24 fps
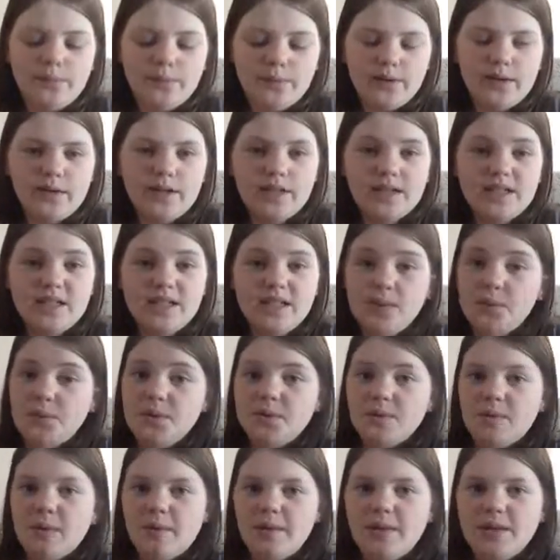because he
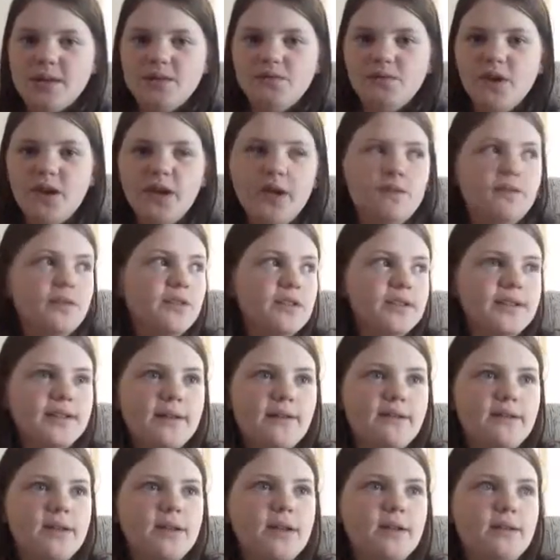was my best friend for
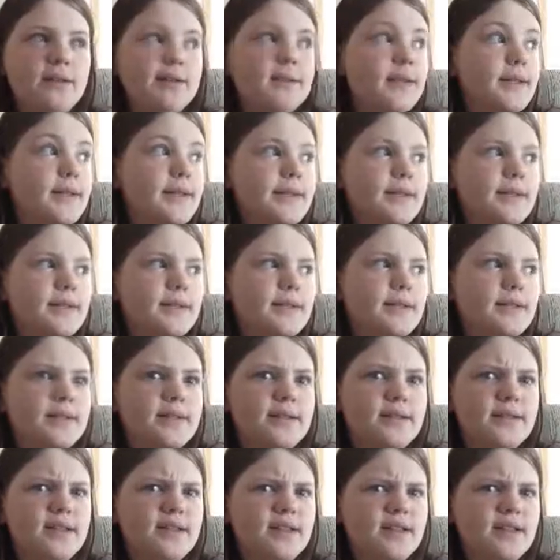7 years, and he
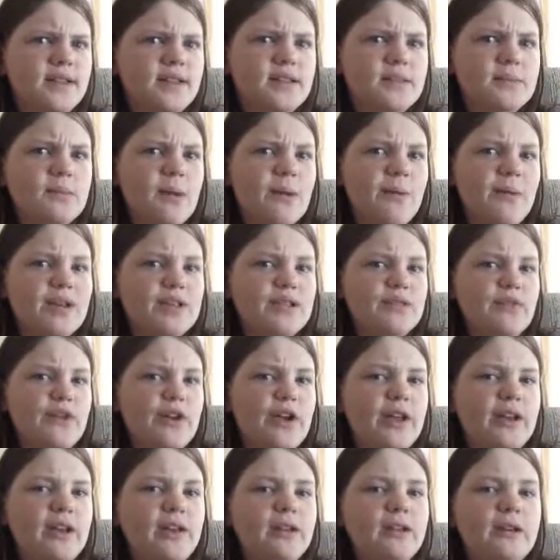still is my best
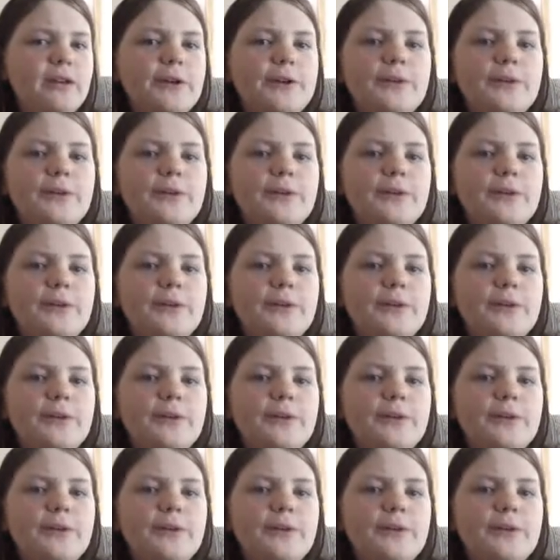friend,